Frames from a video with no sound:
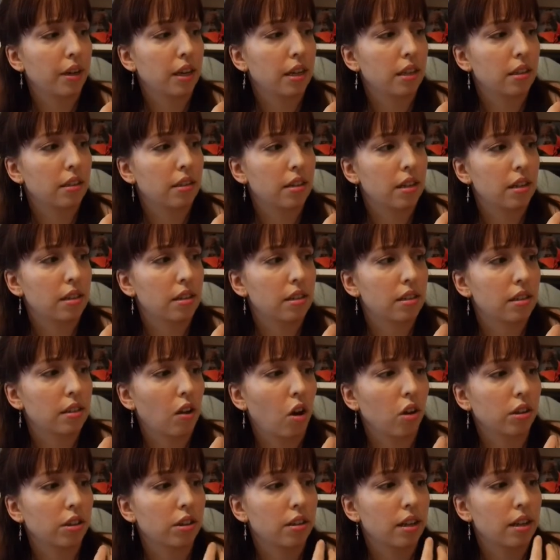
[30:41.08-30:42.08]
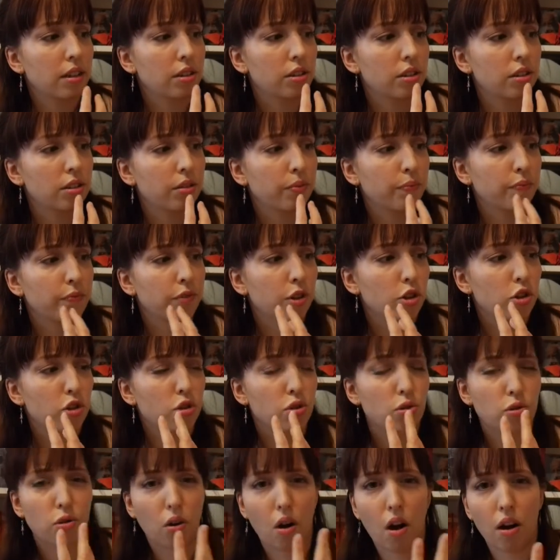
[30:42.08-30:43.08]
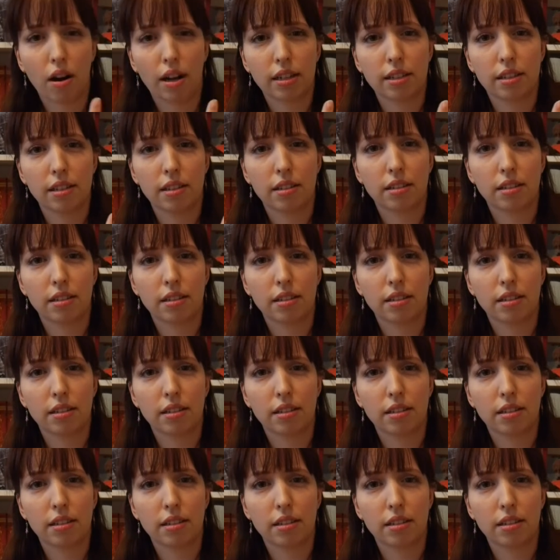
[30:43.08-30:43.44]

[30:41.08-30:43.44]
It's not as strong as